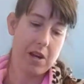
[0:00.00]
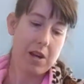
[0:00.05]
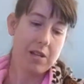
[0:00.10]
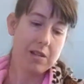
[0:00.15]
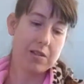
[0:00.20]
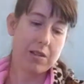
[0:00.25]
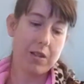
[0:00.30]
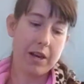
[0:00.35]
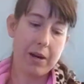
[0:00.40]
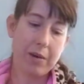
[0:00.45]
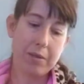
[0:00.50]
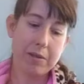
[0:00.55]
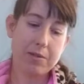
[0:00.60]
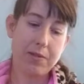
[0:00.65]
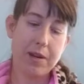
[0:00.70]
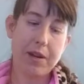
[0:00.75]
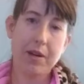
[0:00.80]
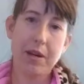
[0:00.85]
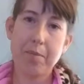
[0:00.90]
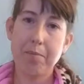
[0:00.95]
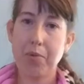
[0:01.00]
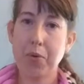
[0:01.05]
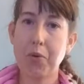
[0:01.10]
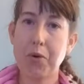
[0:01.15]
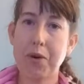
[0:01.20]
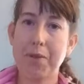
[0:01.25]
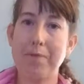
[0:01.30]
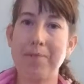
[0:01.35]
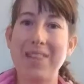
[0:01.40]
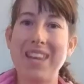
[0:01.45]
So that was very
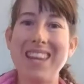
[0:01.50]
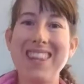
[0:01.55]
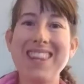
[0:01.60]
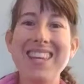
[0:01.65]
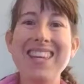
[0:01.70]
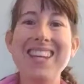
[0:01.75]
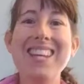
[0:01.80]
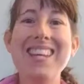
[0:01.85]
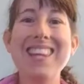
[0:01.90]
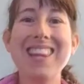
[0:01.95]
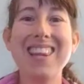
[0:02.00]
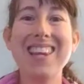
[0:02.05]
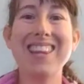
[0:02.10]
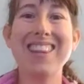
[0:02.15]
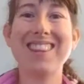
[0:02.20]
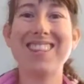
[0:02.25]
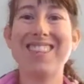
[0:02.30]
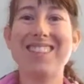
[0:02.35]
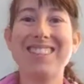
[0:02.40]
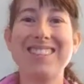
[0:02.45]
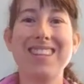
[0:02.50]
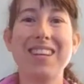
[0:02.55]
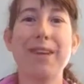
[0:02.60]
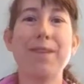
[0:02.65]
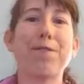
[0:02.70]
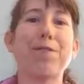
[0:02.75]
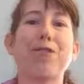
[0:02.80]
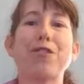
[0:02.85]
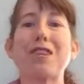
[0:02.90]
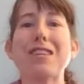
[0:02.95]
important. And then he let this
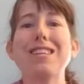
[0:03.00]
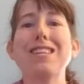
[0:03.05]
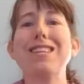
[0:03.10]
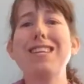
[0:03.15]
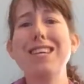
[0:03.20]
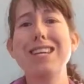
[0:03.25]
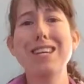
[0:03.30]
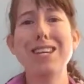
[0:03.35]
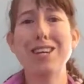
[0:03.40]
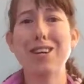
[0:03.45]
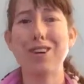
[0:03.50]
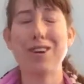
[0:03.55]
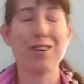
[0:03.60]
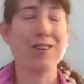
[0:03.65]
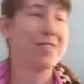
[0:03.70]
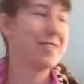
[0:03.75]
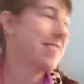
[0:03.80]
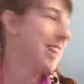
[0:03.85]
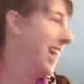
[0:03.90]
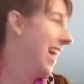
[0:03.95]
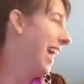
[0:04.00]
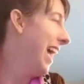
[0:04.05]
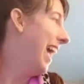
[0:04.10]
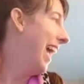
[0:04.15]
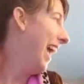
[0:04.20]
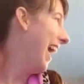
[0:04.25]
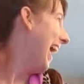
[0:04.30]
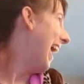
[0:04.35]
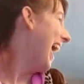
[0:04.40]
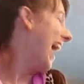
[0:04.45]
sit for years.
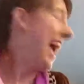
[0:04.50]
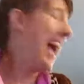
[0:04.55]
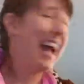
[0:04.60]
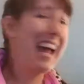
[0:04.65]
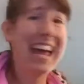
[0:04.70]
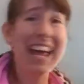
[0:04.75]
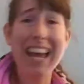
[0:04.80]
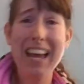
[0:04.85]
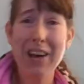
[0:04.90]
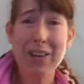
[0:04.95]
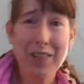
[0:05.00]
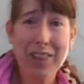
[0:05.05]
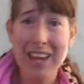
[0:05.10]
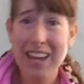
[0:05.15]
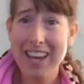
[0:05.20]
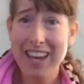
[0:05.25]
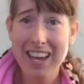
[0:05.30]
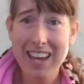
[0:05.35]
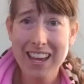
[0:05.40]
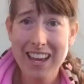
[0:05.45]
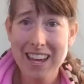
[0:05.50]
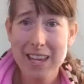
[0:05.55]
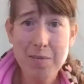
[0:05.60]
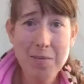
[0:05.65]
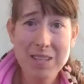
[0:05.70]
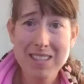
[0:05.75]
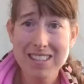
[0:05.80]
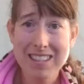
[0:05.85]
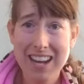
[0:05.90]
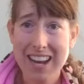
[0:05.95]
How the heck? He
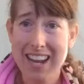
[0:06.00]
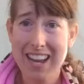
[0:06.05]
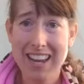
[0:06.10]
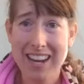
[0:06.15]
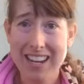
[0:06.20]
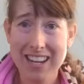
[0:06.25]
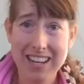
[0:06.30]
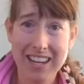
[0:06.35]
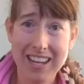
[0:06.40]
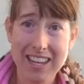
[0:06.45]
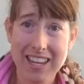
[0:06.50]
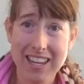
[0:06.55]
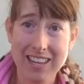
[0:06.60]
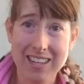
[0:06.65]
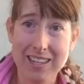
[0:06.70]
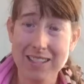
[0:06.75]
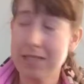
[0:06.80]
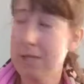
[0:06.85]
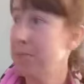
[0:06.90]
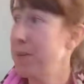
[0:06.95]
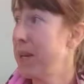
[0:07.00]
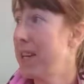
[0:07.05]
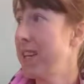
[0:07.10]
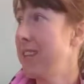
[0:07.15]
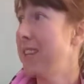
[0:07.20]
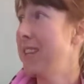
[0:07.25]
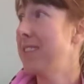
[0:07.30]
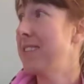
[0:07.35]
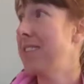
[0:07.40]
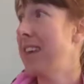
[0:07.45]
must not have had any kids,
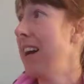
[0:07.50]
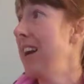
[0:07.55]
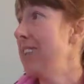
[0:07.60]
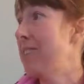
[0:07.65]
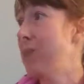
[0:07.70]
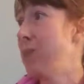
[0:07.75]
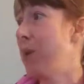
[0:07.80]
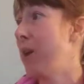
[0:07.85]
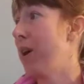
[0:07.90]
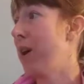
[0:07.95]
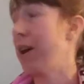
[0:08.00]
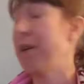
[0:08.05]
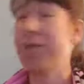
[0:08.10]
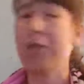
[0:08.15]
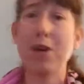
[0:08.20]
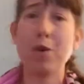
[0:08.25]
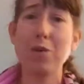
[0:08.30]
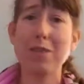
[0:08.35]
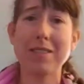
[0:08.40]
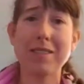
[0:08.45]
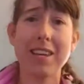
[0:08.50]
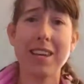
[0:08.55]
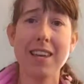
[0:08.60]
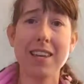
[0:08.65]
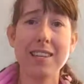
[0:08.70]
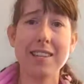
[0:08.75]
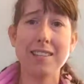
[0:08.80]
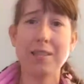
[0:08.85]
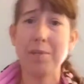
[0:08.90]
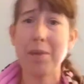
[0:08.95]
because I swear, if there was
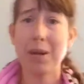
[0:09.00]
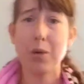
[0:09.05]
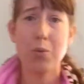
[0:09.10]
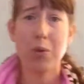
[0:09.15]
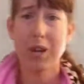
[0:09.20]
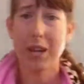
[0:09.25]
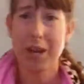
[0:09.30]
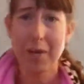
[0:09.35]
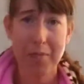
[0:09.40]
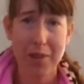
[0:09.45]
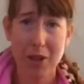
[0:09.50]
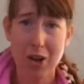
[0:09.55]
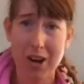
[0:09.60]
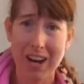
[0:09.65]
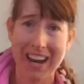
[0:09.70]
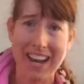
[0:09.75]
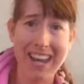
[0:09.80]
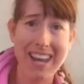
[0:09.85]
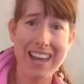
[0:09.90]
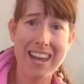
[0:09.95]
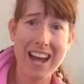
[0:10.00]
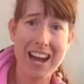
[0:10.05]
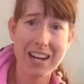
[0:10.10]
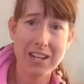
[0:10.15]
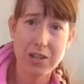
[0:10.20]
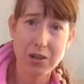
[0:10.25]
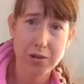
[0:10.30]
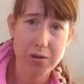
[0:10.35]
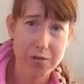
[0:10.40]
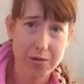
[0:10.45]
kids, somebody would have come along and
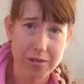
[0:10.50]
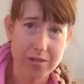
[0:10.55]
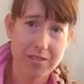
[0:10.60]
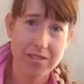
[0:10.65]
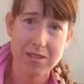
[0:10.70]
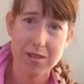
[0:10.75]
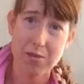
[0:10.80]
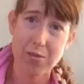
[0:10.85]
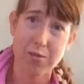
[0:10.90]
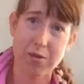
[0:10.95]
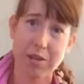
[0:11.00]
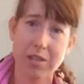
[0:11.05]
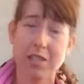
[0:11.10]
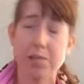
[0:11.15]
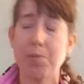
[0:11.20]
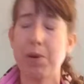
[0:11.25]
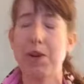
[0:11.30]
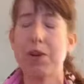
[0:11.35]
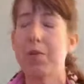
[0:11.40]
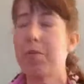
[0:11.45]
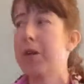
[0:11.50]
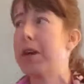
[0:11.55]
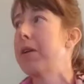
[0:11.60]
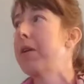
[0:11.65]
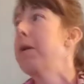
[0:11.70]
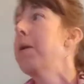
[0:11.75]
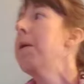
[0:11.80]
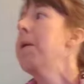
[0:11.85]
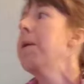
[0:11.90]
knocked over his little experiment.